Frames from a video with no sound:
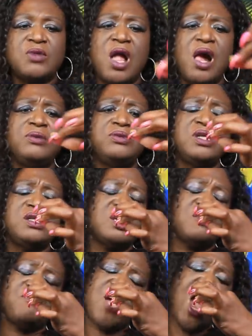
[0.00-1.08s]
I don't think
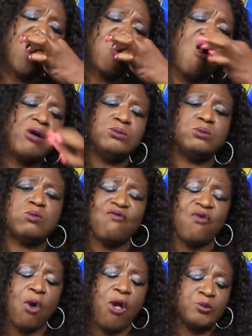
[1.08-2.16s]
that's fair
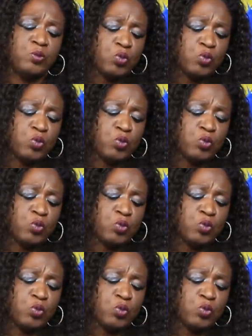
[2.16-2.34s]
for